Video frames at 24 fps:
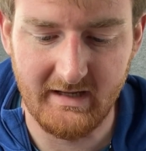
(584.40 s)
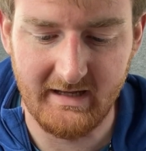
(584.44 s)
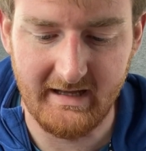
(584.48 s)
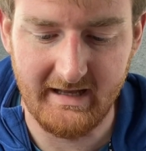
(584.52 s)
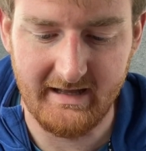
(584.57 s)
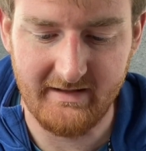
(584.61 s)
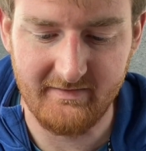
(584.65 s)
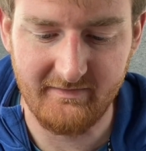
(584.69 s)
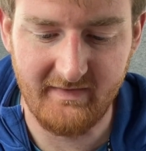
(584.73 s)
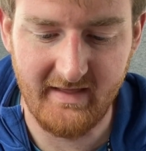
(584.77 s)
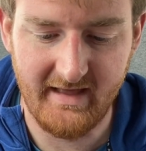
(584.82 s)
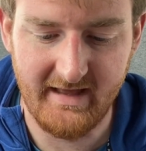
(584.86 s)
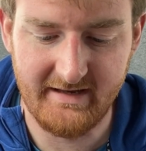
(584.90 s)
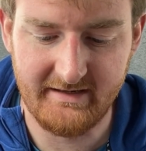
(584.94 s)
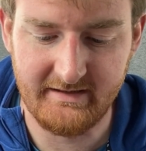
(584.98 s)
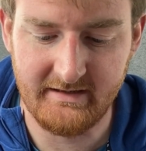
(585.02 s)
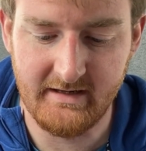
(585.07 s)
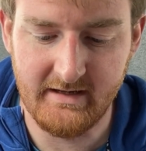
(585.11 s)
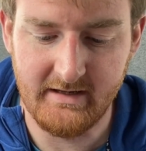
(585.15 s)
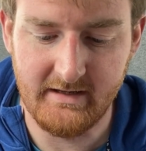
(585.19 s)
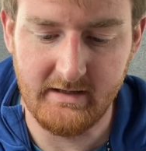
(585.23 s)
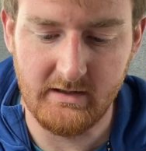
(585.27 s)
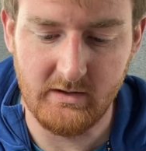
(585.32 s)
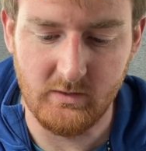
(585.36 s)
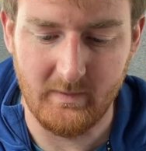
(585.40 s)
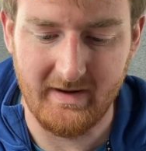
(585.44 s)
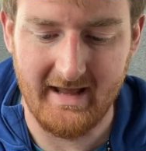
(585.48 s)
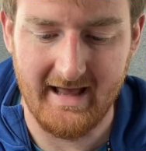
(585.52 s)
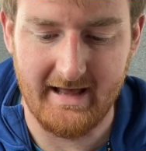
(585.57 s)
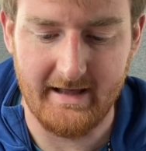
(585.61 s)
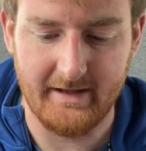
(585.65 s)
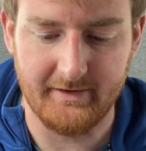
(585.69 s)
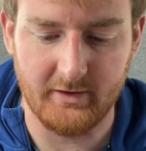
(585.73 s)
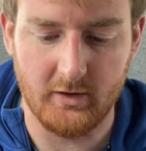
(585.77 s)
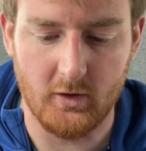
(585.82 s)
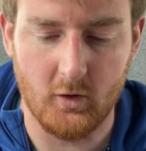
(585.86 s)
And then we
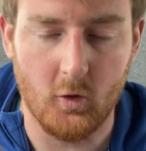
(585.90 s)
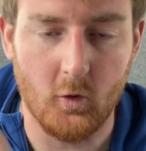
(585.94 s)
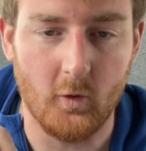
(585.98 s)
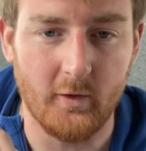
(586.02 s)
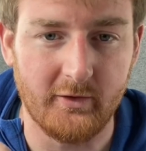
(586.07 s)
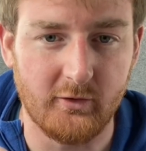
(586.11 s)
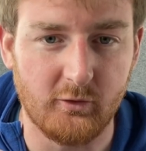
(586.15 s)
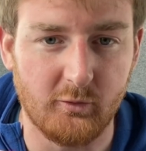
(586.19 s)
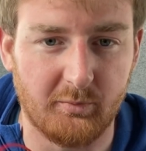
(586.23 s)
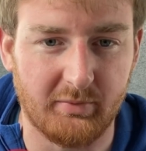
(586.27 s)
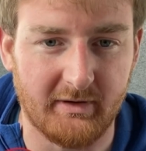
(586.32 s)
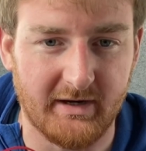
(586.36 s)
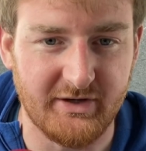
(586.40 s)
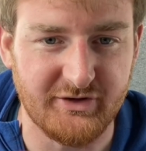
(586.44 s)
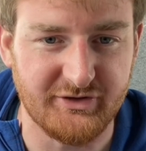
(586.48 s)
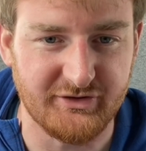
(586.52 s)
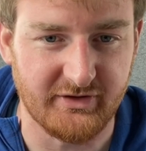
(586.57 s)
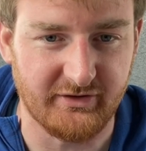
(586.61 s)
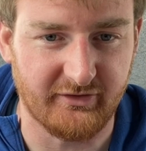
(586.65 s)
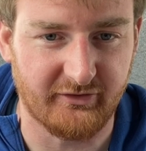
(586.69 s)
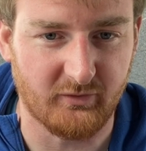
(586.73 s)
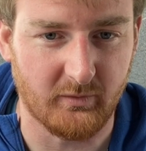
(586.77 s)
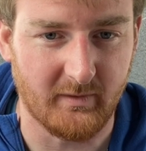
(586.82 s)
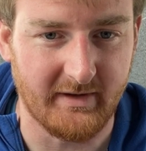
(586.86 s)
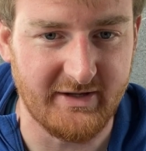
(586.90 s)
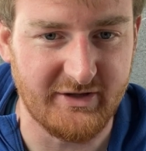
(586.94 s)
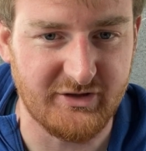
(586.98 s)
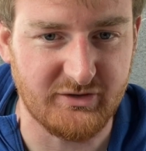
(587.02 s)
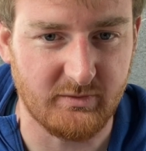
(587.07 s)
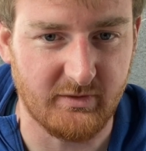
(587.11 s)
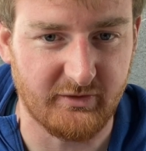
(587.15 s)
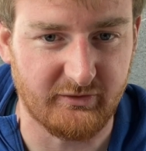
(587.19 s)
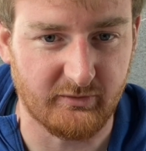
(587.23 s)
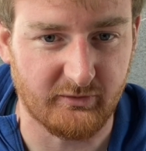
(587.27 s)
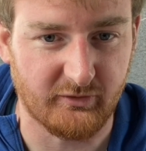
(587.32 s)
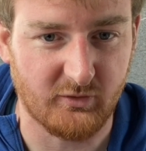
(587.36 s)
had our oil pressure switch,
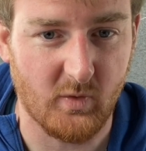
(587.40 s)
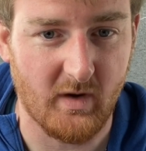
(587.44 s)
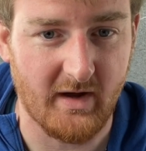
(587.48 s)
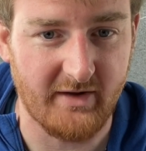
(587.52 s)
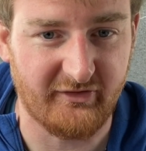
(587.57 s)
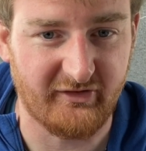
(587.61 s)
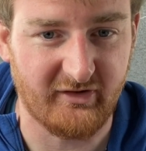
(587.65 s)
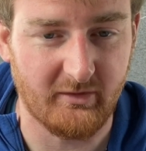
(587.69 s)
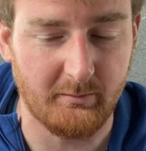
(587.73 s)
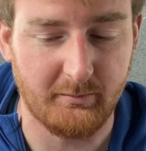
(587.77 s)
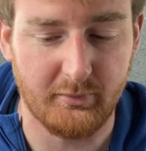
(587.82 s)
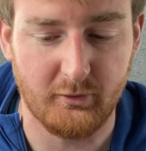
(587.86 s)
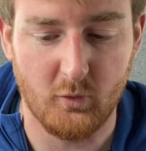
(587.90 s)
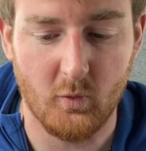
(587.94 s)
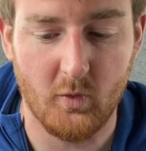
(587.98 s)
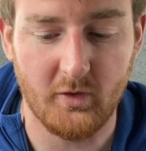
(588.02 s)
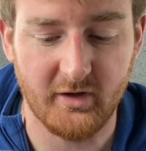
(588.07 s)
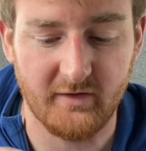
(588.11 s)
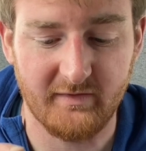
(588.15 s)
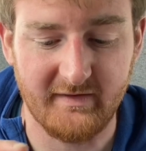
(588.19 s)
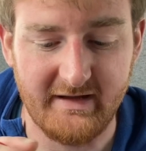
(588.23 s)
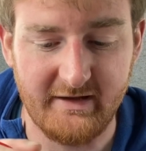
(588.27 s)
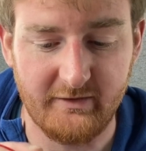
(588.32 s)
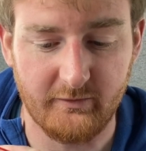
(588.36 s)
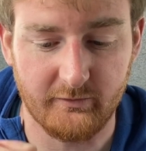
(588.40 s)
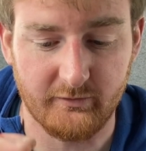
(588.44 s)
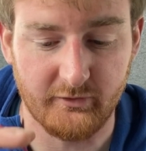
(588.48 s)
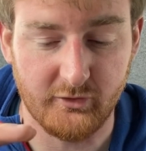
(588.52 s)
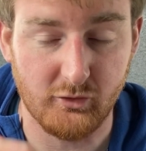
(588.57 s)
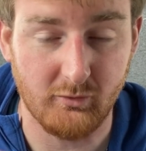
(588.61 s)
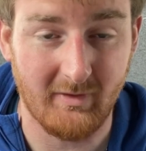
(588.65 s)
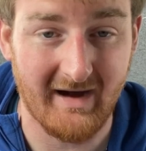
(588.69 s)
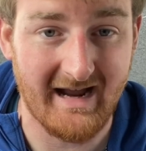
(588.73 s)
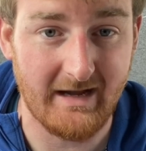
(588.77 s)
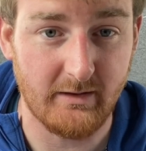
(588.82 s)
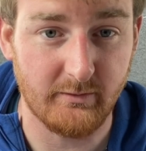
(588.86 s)
which was quite simple. One of these was a
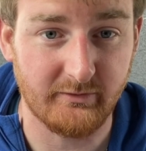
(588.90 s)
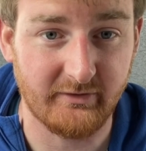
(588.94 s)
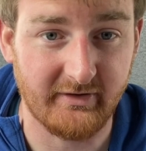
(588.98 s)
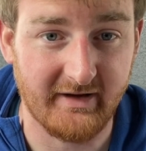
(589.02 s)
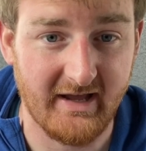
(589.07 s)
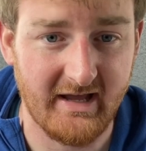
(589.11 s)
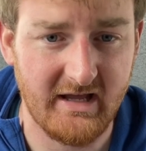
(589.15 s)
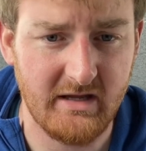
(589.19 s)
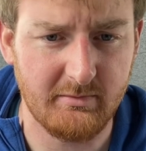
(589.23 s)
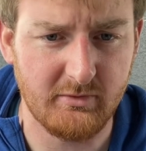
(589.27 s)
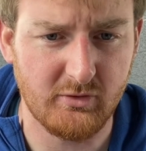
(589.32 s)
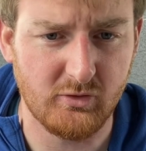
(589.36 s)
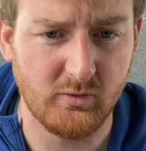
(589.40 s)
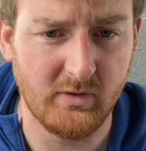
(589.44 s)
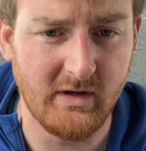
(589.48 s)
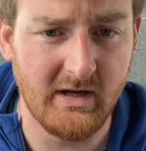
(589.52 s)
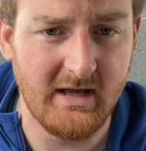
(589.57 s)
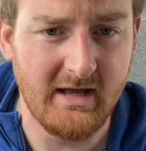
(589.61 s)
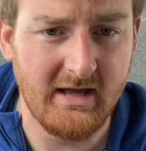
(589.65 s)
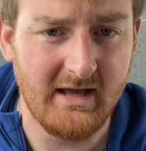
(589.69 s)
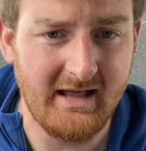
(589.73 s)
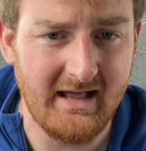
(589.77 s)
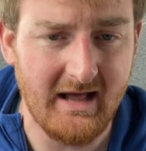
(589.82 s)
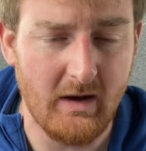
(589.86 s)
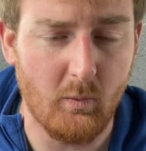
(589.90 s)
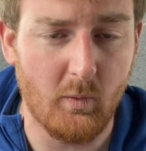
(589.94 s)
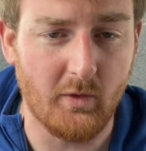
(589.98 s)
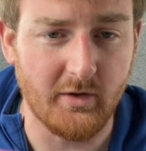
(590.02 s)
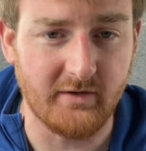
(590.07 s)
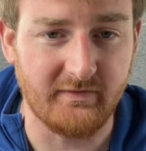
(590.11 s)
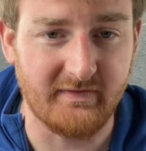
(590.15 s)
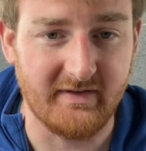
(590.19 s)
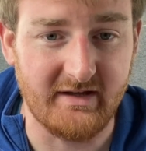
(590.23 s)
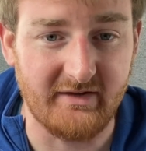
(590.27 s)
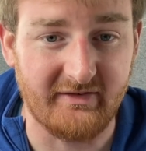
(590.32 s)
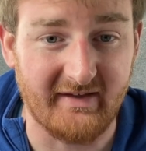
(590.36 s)
ground cable, and one
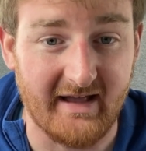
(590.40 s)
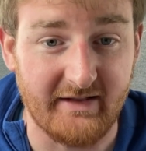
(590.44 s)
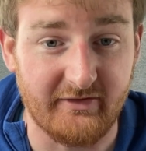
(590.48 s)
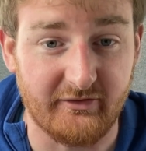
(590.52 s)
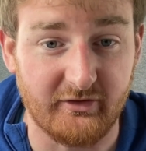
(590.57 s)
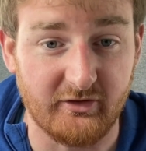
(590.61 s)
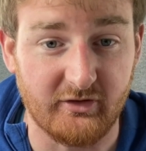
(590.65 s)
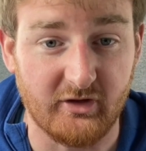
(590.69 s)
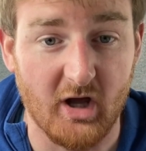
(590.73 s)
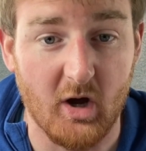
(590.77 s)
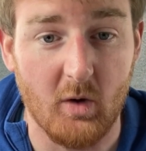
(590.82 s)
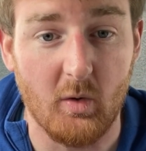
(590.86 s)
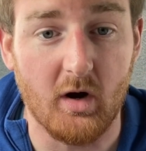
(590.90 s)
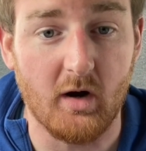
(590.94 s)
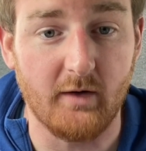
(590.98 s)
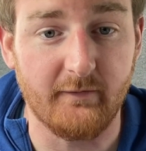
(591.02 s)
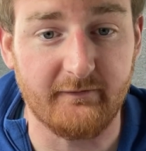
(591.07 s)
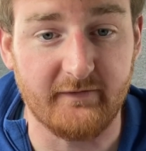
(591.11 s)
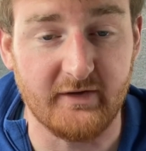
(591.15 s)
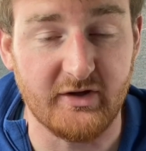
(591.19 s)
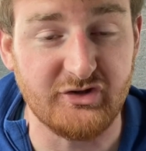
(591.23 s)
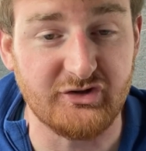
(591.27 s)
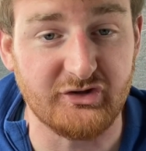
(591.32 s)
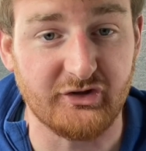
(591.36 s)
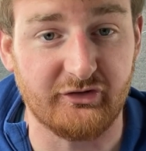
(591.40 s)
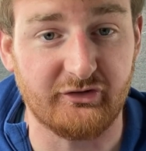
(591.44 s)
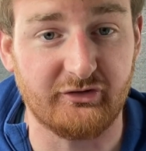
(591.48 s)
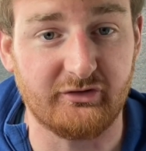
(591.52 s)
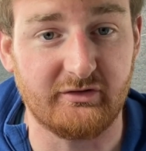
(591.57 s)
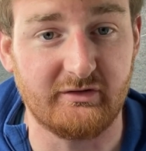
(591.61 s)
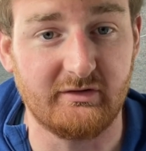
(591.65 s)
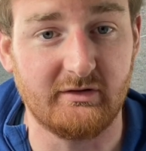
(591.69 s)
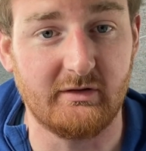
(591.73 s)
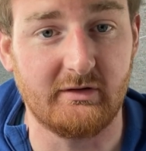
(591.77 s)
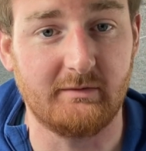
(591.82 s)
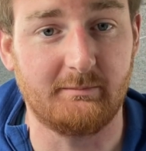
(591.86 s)
of these had to go off and just
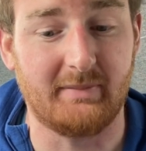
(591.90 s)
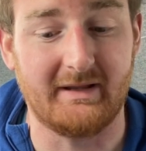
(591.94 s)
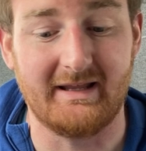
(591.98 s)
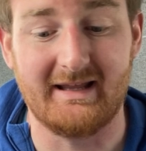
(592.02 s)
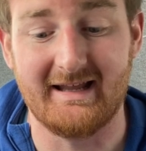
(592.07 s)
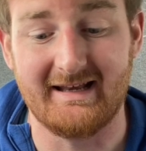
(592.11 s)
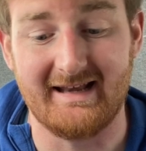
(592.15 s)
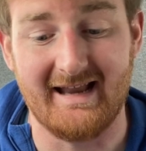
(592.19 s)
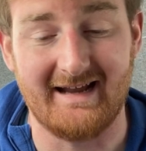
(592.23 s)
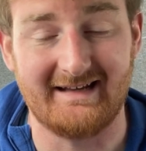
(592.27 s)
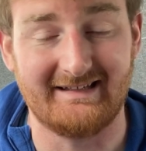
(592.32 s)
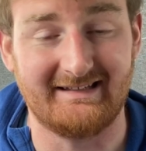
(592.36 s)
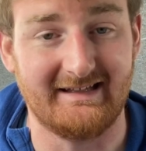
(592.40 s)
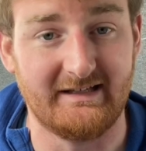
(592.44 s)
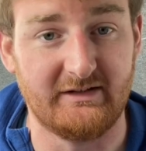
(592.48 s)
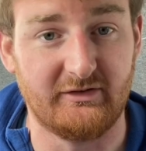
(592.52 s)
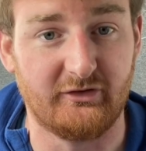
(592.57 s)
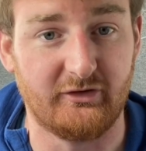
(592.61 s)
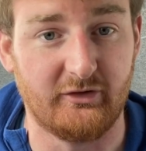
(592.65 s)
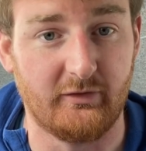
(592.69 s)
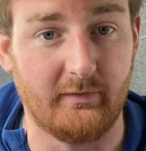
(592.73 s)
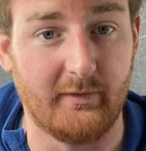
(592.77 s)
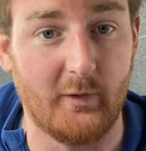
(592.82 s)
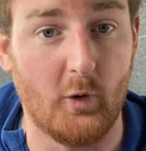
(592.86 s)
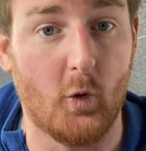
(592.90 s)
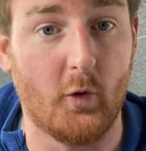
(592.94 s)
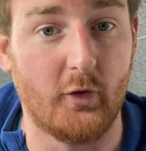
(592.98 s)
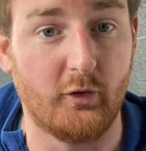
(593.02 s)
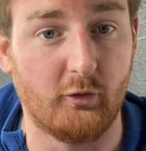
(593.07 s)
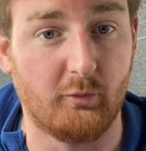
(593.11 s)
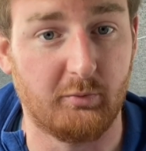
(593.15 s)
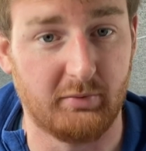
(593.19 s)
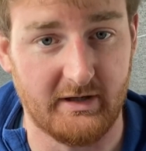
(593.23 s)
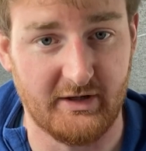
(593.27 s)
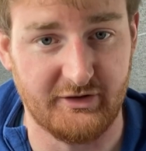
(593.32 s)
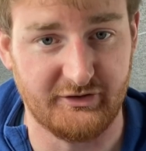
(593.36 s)
be connected to the
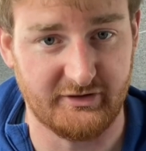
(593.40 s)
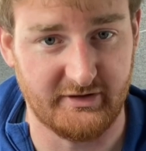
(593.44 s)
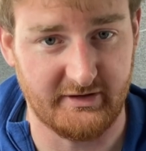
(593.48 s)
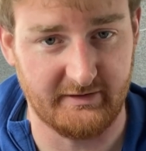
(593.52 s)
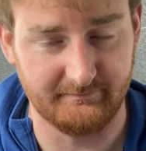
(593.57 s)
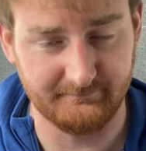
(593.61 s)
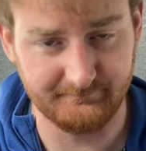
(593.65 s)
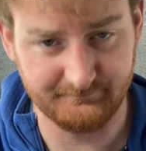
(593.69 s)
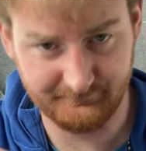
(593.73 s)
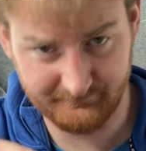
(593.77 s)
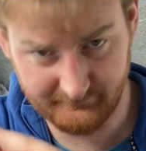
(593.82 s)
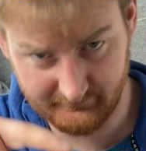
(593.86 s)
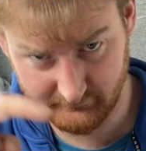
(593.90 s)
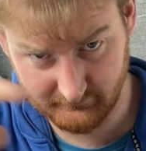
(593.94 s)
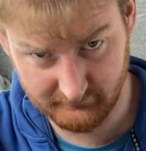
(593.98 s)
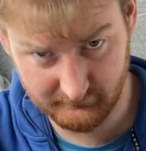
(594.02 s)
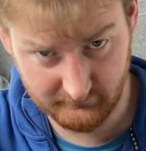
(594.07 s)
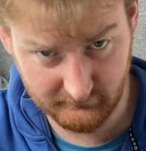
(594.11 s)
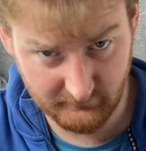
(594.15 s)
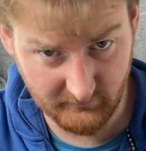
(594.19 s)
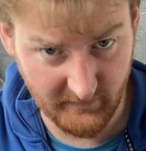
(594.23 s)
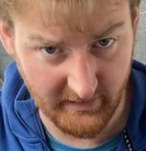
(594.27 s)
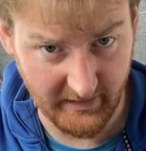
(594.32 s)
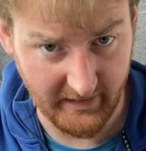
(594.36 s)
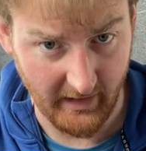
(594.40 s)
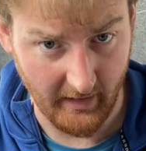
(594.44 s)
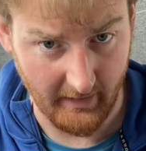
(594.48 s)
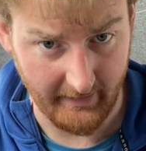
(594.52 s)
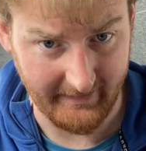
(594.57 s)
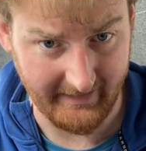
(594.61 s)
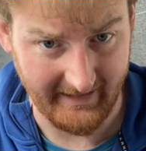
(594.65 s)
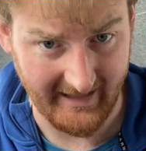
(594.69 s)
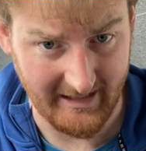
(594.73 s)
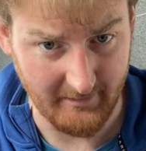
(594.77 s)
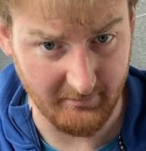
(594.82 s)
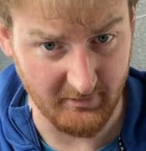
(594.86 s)
oil pressure light
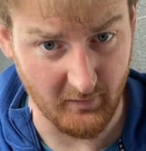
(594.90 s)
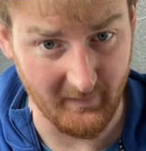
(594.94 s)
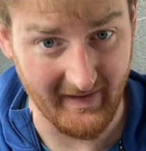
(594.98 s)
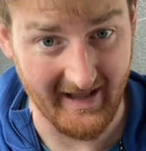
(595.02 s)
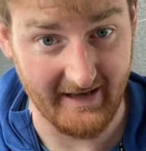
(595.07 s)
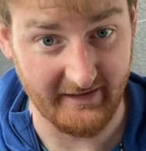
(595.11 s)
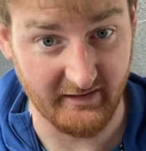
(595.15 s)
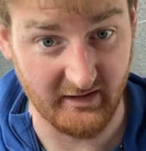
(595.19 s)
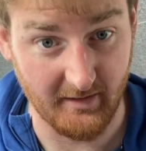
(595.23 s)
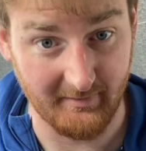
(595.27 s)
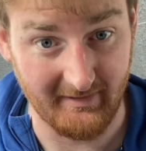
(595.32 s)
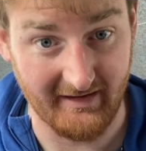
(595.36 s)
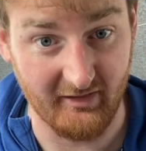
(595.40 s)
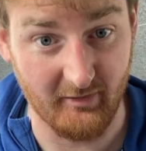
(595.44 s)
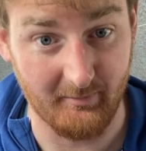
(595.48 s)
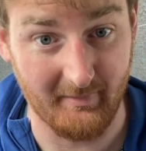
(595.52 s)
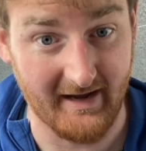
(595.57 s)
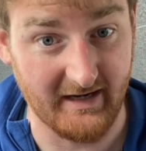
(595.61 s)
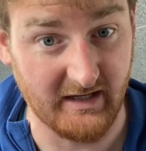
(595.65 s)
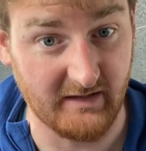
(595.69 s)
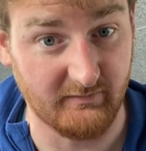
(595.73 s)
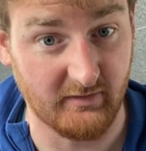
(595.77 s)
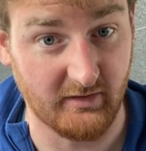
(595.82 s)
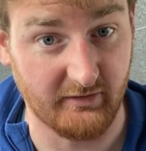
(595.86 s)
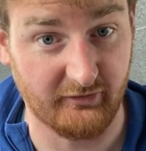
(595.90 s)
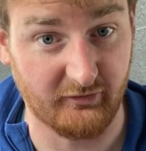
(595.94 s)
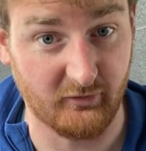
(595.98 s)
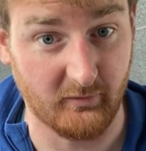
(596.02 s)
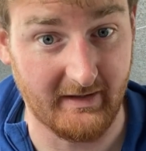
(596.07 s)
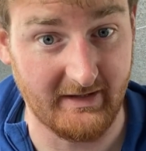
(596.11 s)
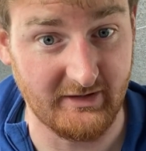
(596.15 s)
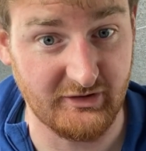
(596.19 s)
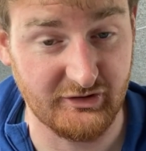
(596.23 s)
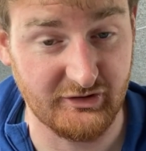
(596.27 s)
cable that we had coming out the back of our switch.